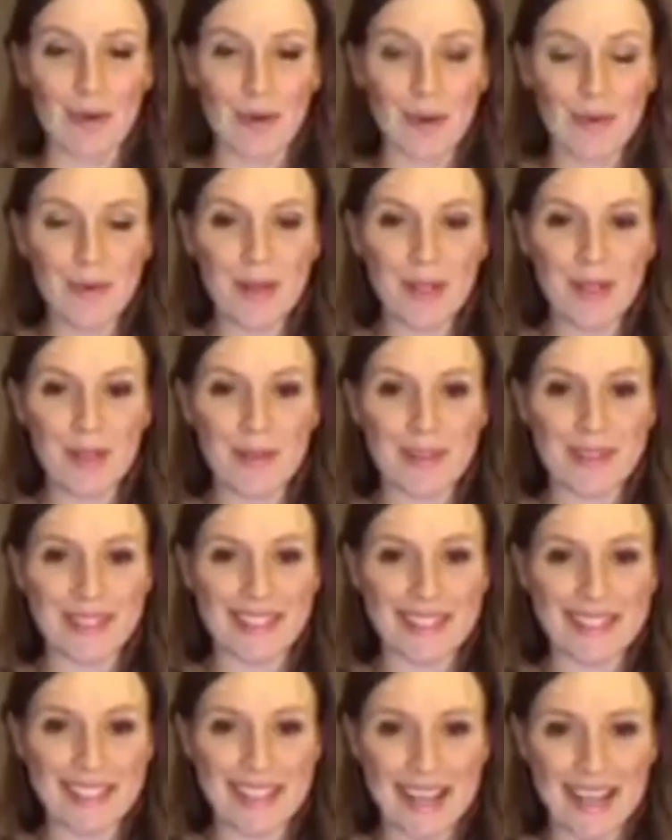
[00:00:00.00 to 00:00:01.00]
we want to use
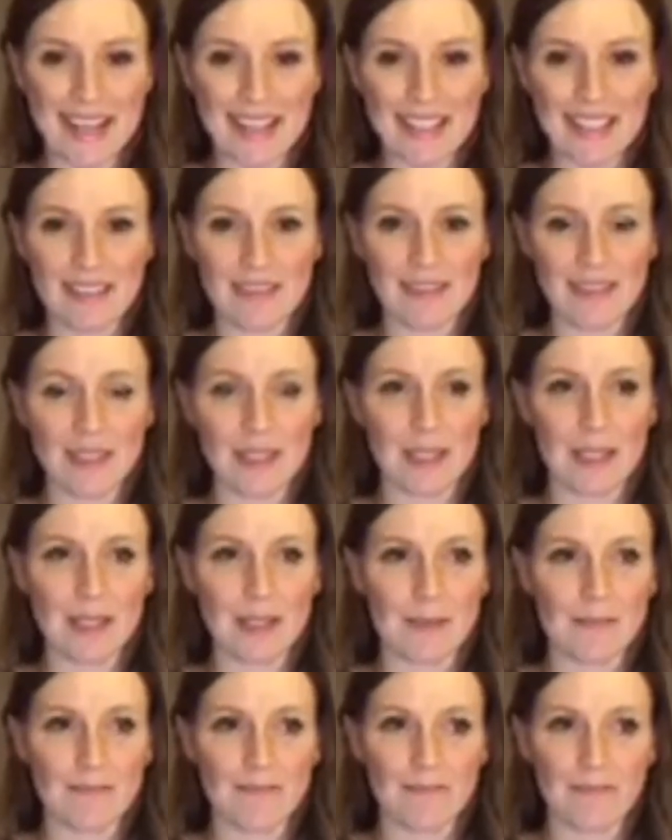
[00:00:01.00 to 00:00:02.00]
this kind of in
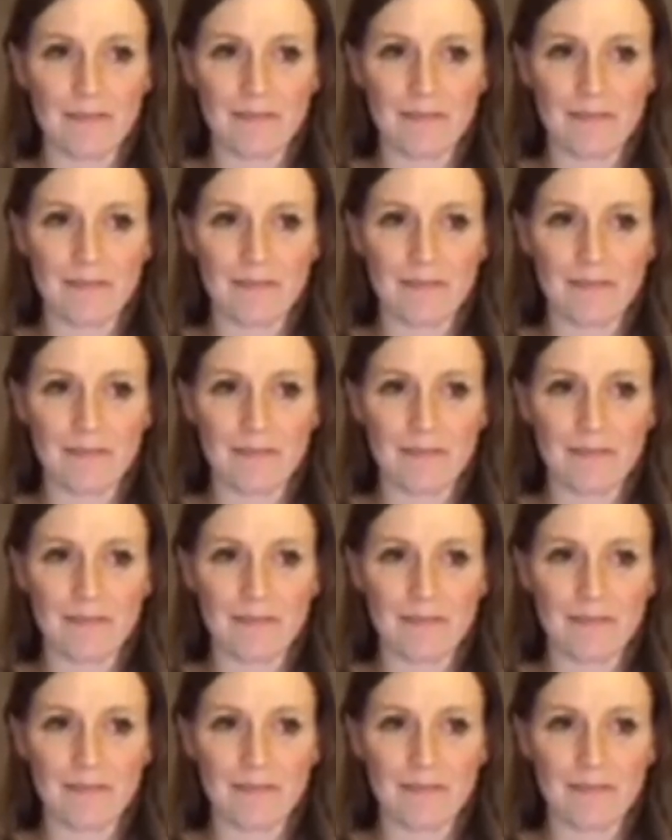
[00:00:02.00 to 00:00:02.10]
a,